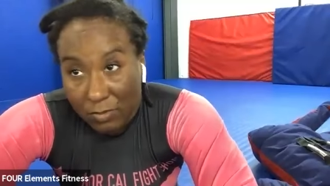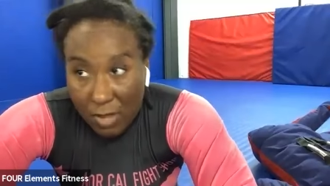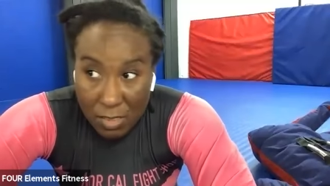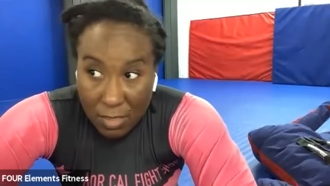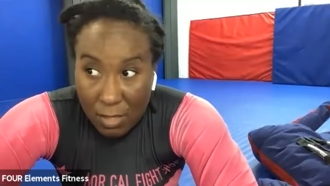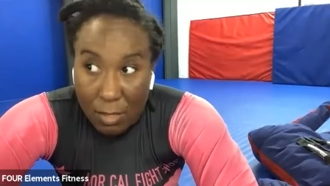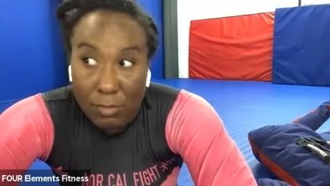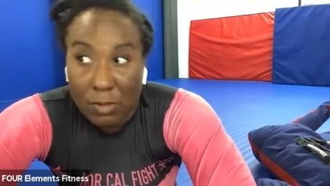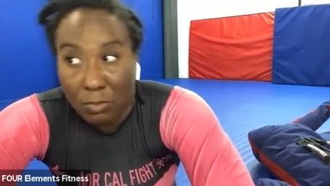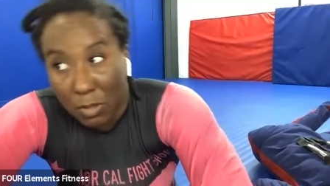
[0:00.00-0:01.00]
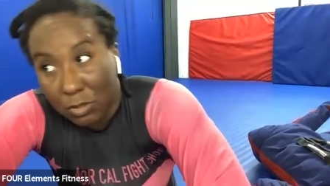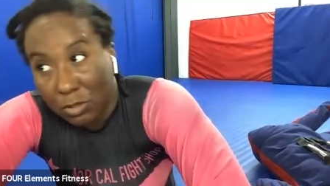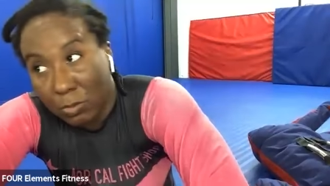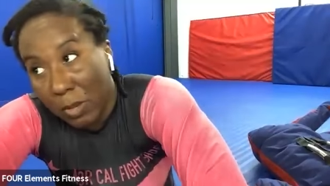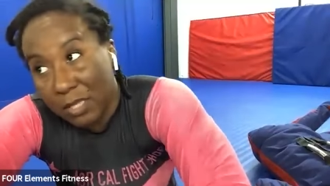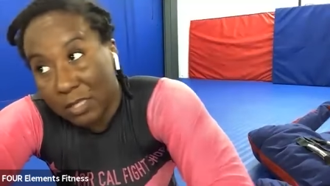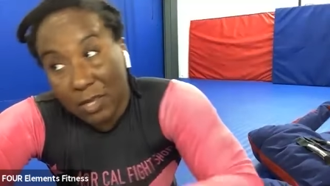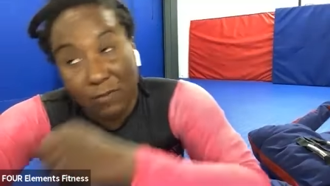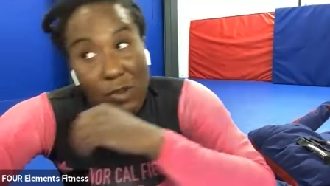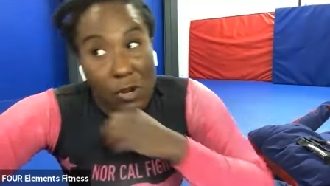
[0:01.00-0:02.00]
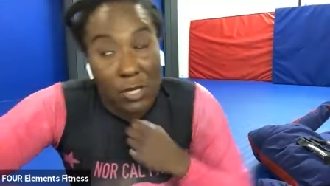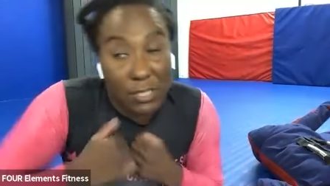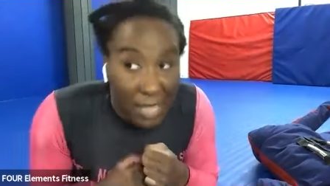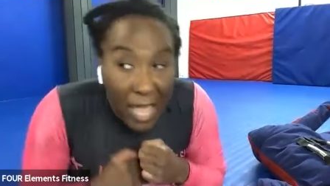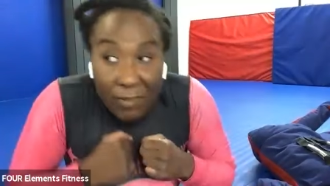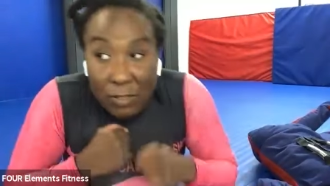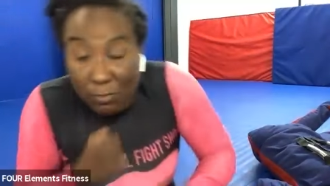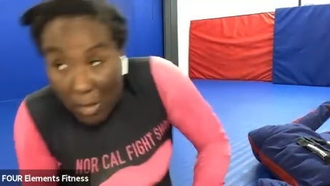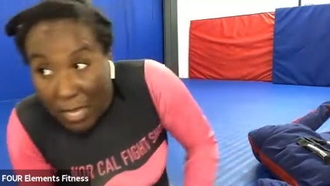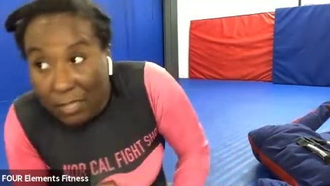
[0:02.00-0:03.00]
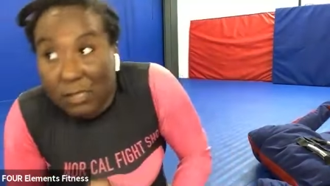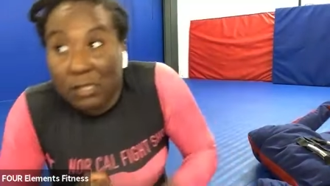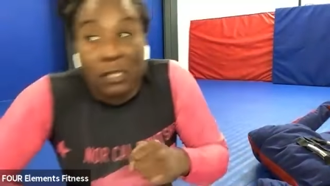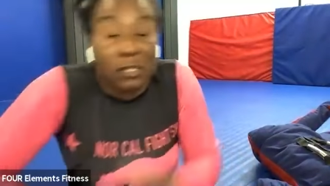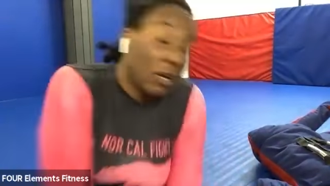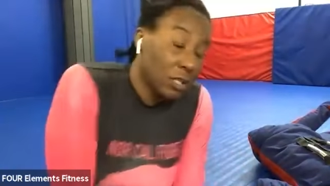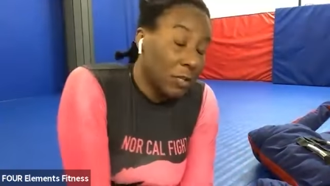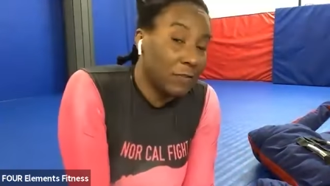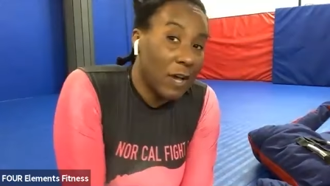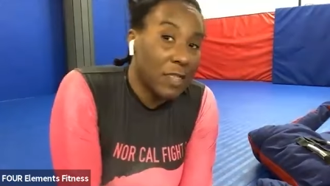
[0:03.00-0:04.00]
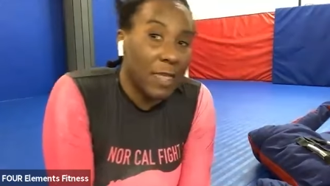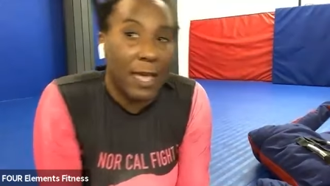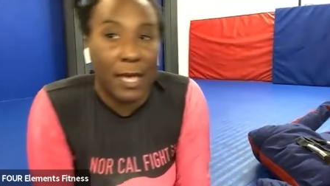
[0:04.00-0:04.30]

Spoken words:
Fight the hips, build your base. If you're in a safe space to start to fight the